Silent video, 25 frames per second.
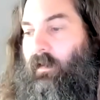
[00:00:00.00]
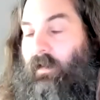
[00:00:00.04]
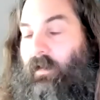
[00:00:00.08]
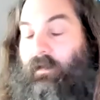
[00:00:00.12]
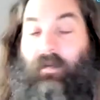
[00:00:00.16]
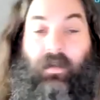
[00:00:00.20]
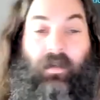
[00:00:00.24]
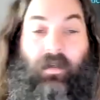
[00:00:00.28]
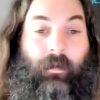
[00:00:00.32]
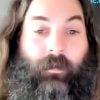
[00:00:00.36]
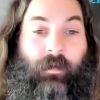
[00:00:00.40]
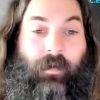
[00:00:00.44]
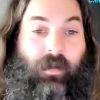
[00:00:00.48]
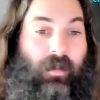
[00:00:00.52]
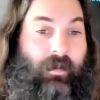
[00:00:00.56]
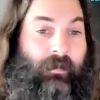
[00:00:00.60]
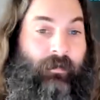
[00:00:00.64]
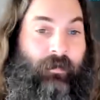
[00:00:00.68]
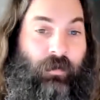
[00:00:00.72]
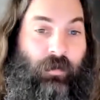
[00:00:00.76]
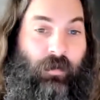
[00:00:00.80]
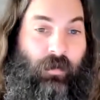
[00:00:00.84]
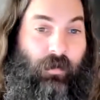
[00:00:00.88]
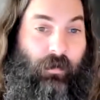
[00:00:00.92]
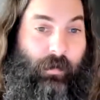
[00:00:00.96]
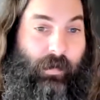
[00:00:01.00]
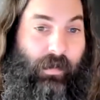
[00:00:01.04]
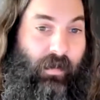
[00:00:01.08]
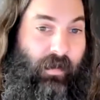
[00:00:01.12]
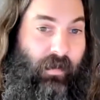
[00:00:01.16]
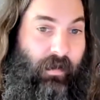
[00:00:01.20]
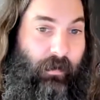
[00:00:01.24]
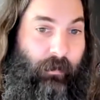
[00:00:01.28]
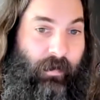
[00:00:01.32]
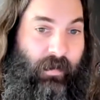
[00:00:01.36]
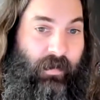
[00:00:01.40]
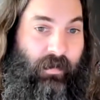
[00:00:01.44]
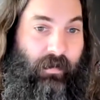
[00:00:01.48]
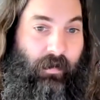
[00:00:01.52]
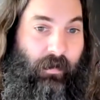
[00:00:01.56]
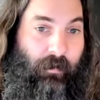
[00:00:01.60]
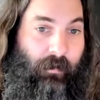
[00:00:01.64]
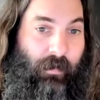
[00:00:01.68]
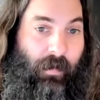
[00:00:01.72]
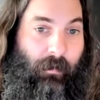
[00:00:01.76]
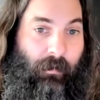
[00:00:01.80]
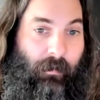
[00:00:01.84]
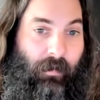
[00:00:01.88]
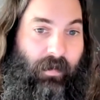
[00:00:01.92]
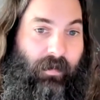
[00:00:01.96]
In fact, I'm not even sure whether they went to the
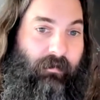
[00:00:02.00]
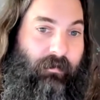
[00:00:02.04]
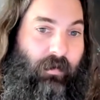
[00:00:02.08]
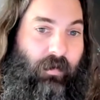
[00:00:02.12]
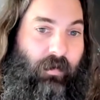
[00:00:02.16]
public